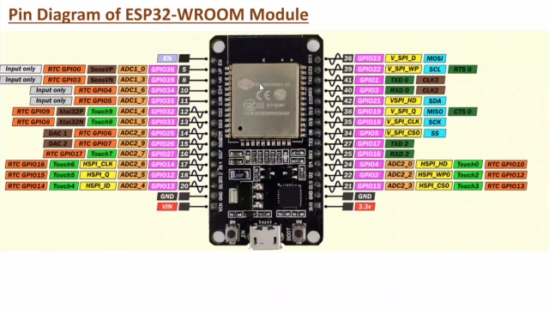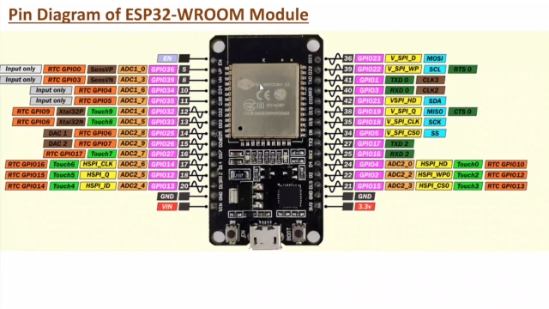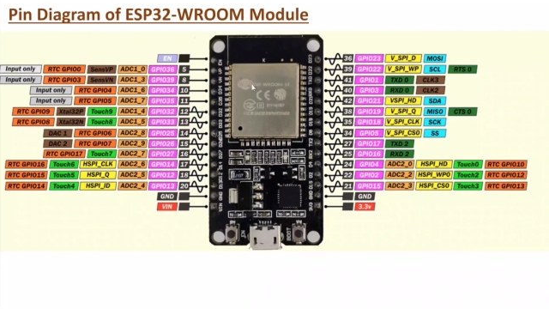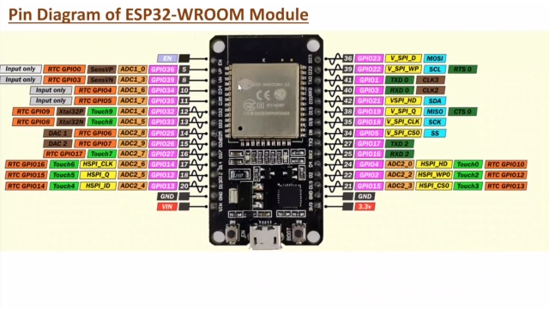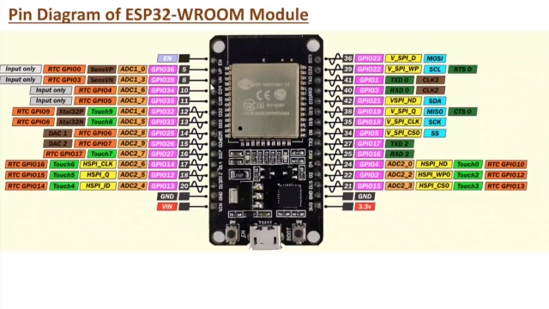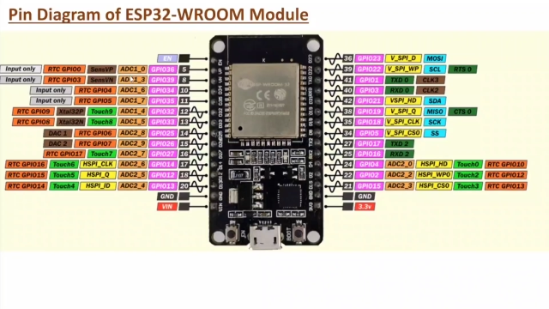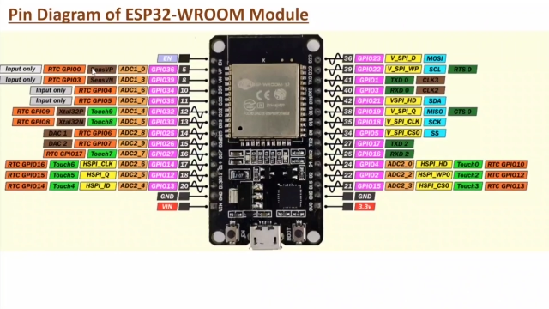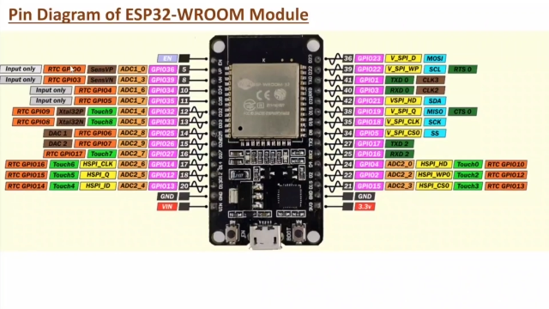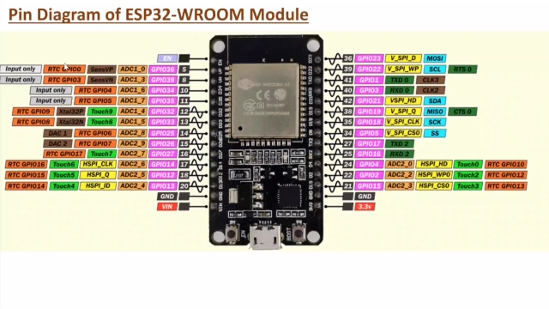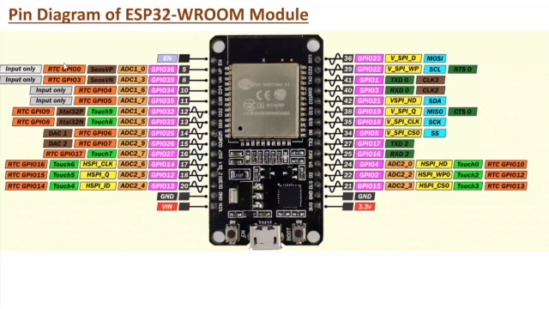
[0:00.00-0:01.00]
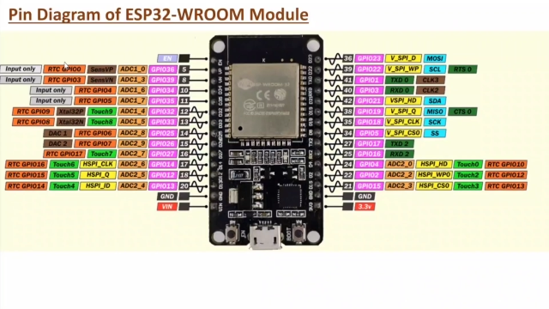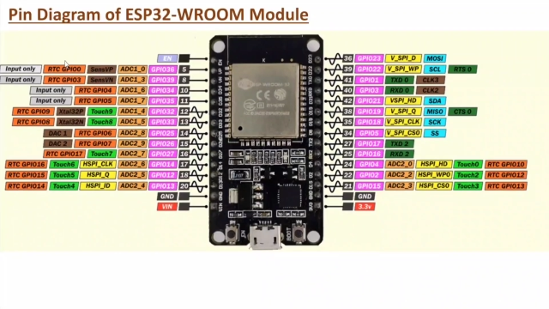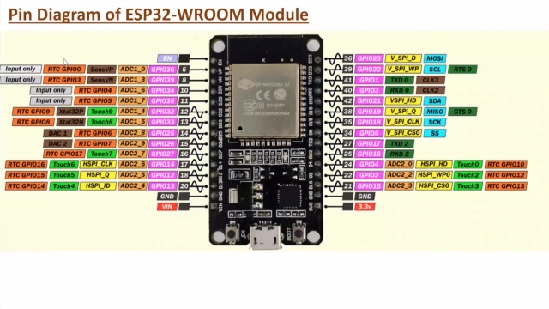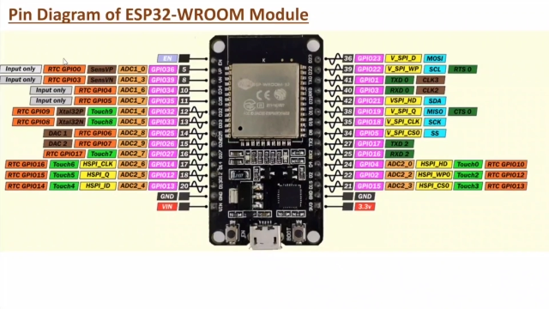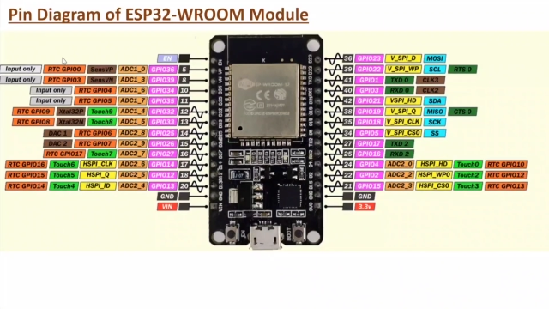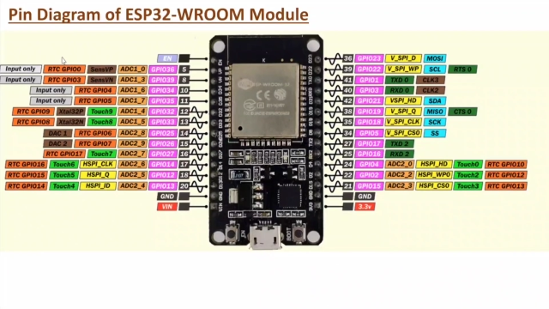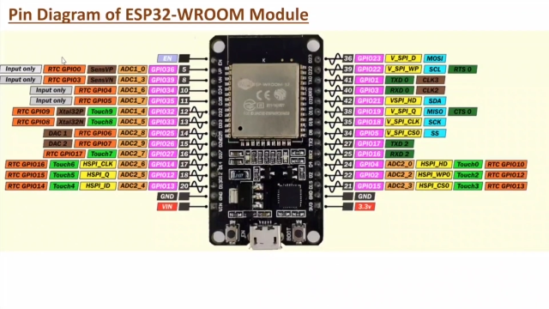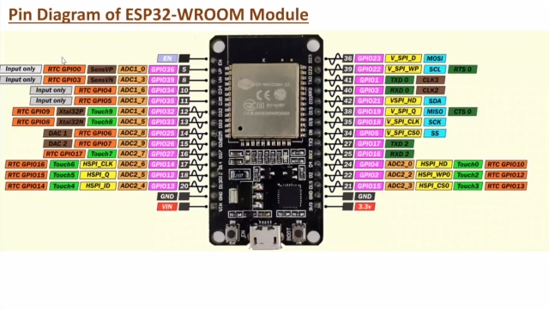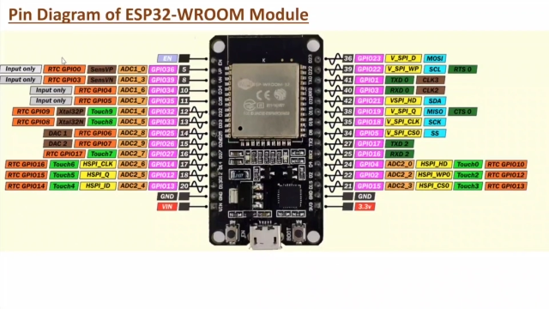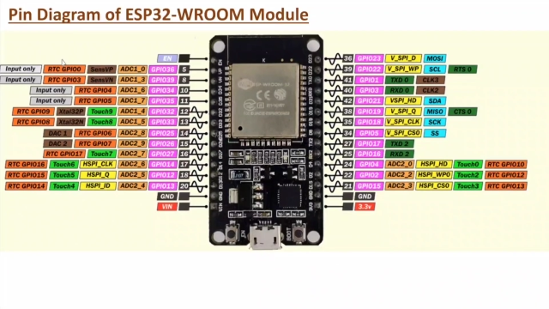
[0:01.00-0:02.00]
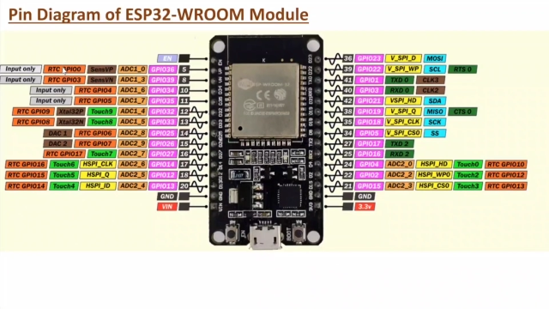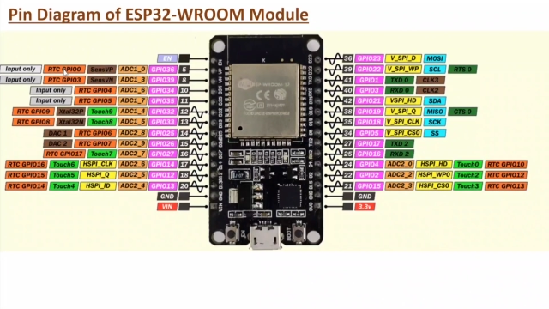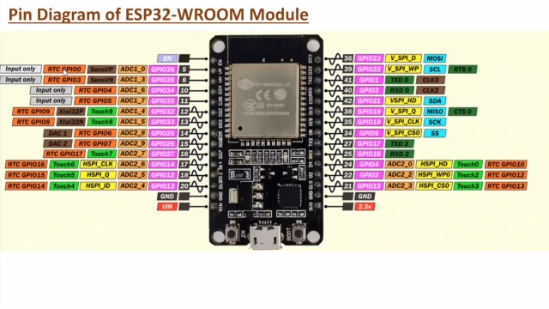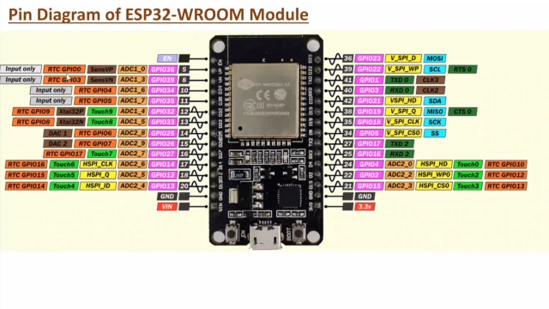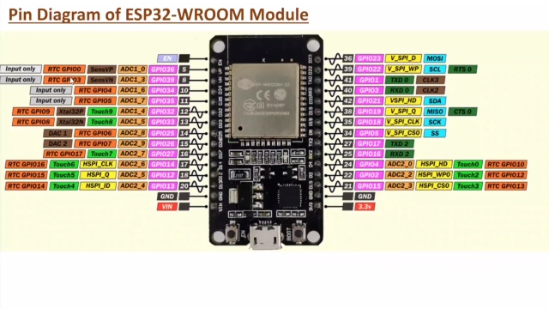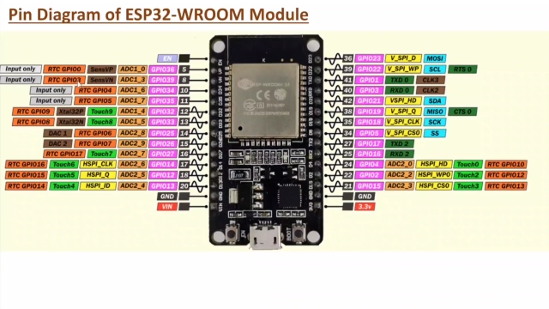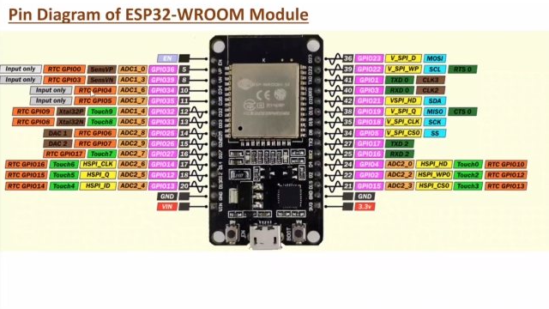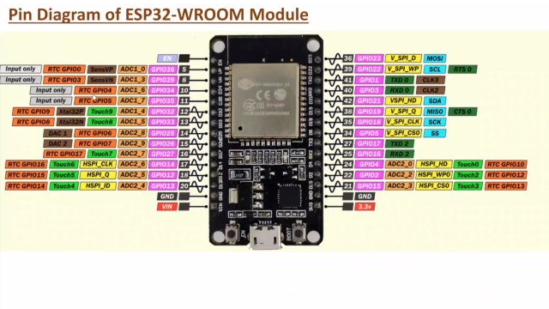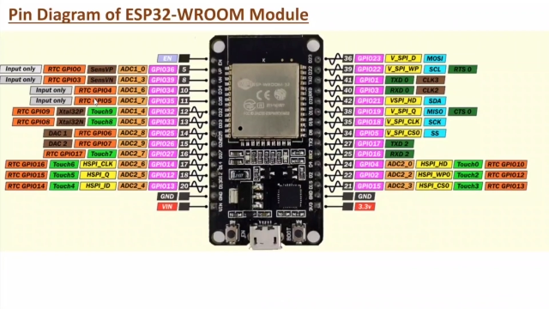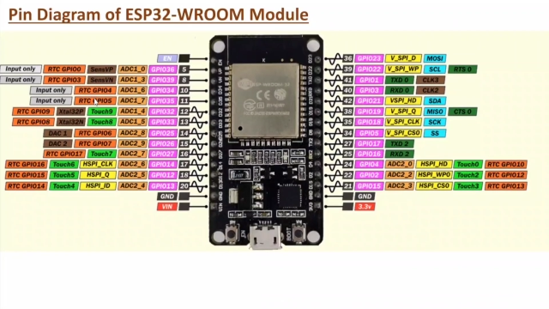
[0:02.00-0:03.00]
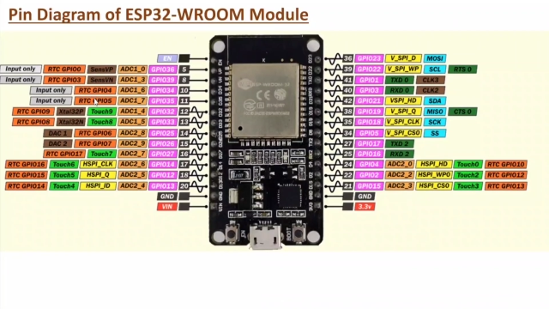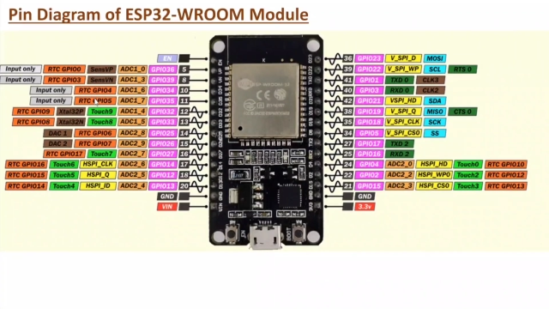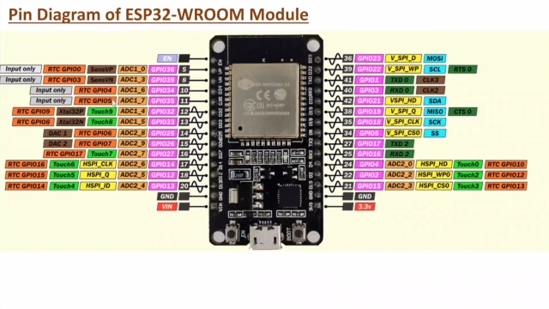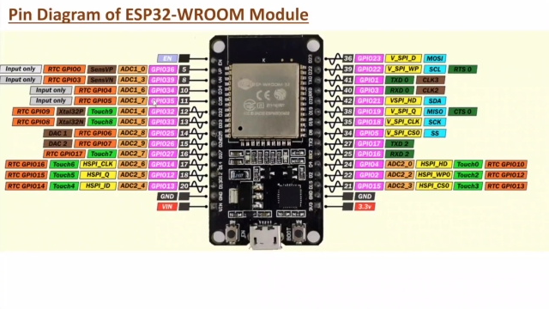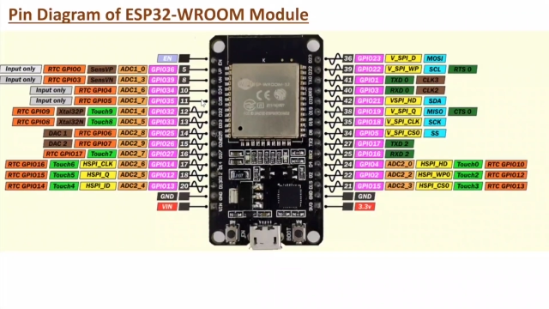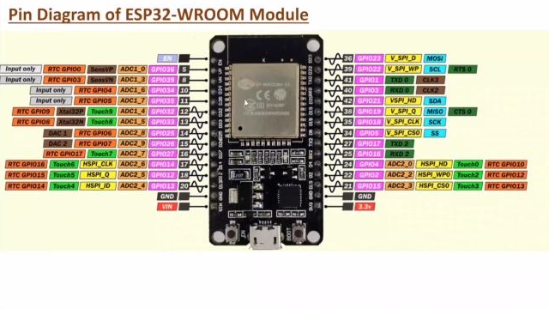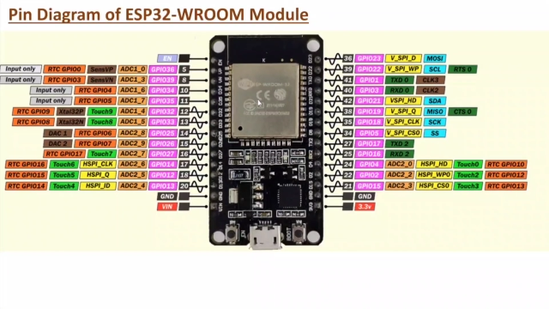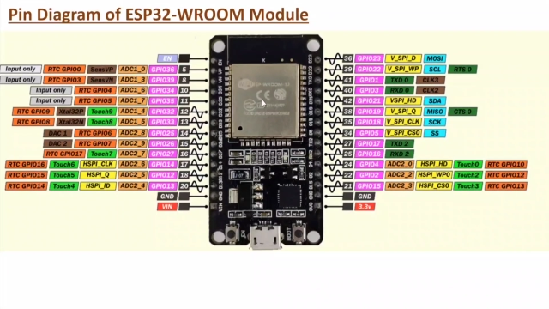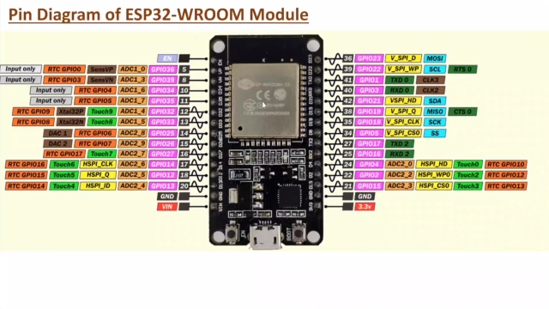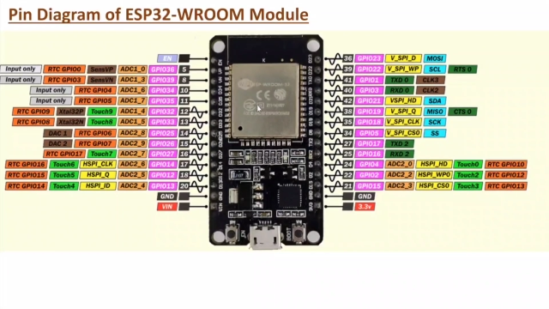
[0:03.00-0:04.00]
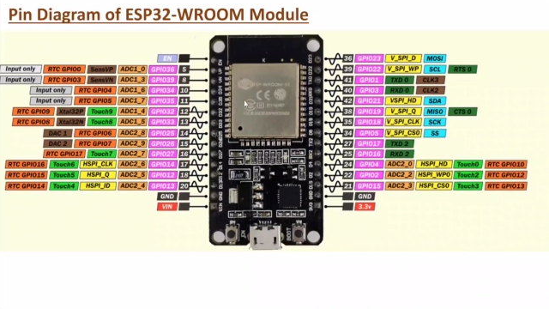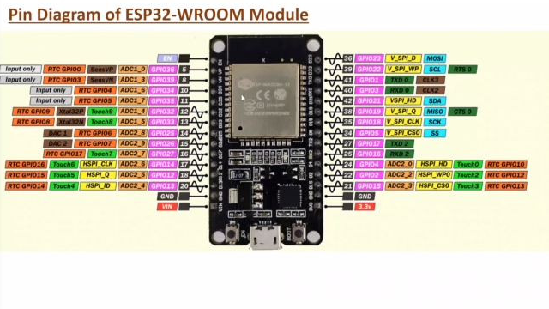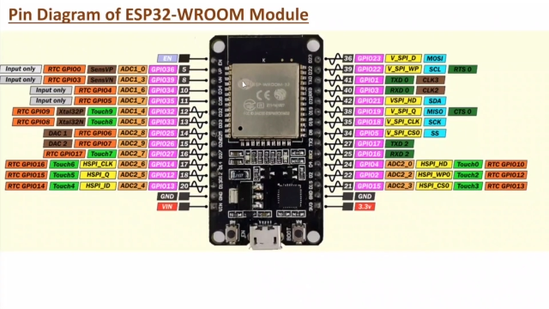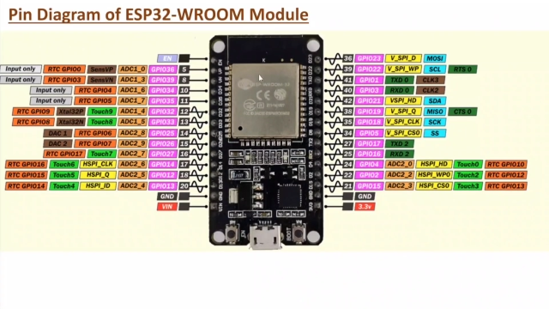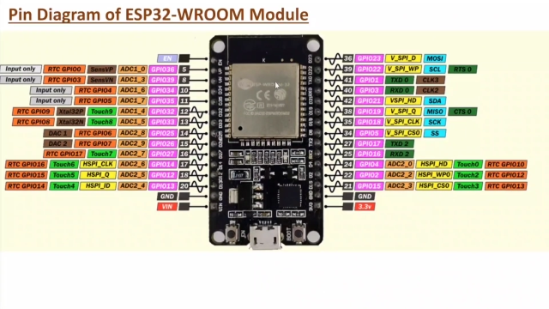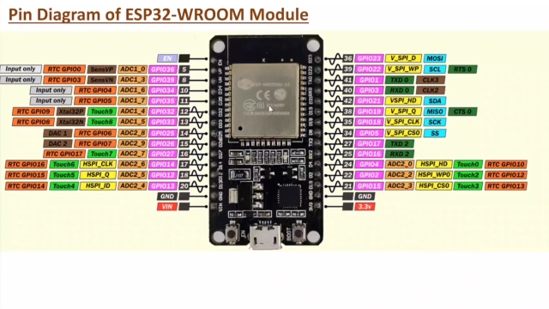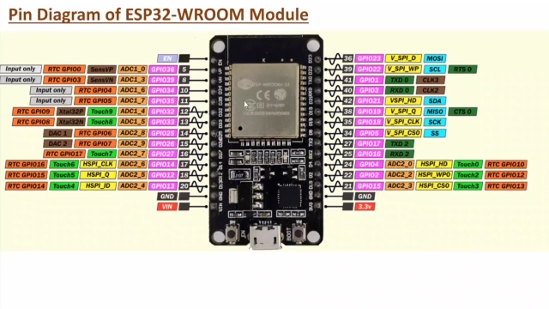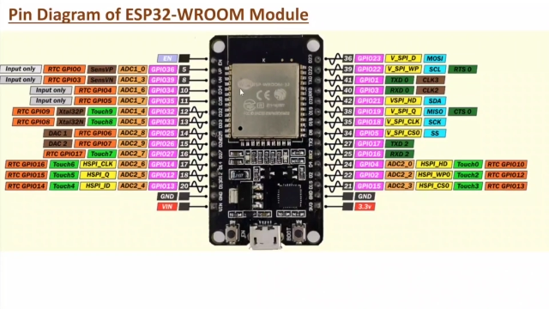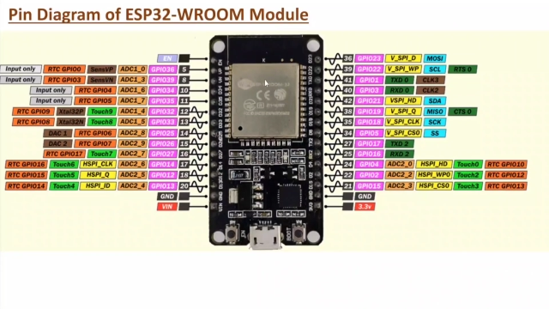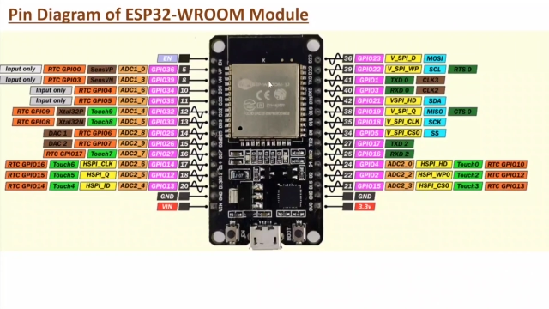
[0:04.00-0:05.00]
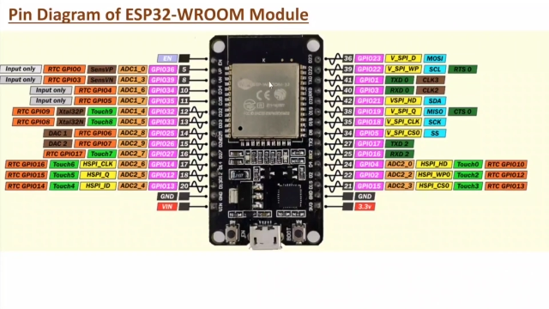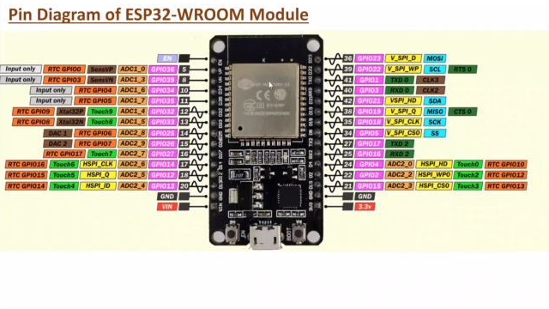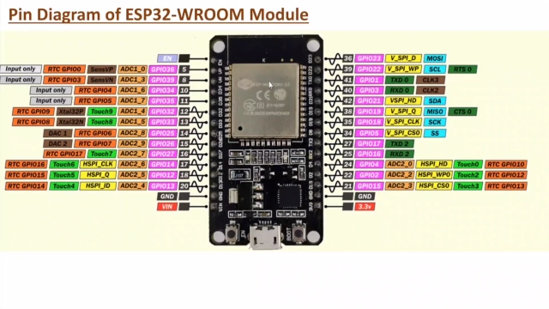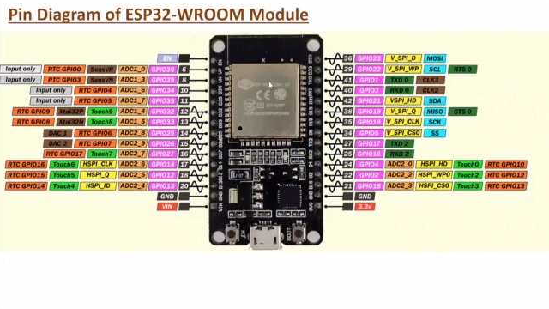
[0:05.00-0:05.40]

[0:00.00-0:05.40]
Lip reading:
No face is visible, so there are no lips to read.